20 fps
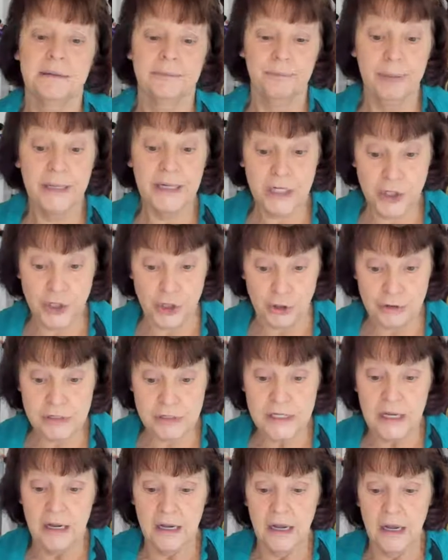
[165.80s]

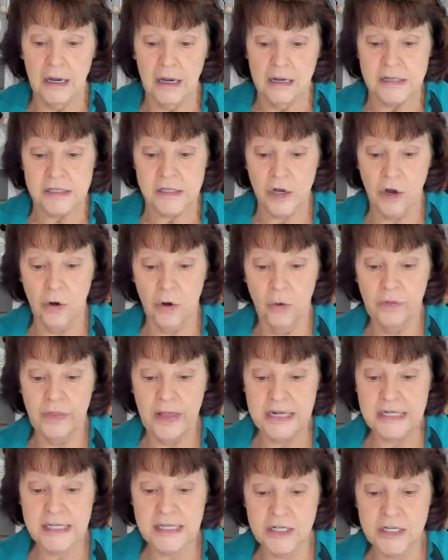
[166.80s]
pictures. So
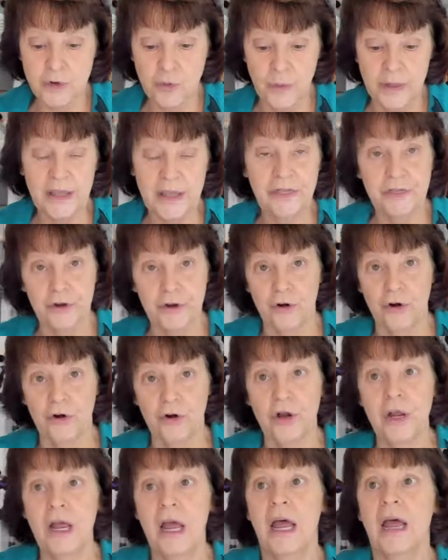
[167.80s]
that's the
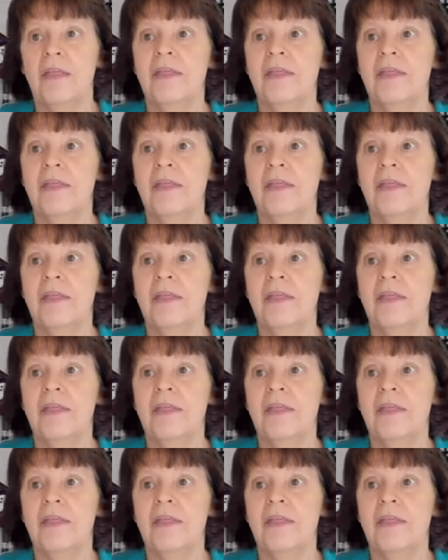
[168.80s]
23rd.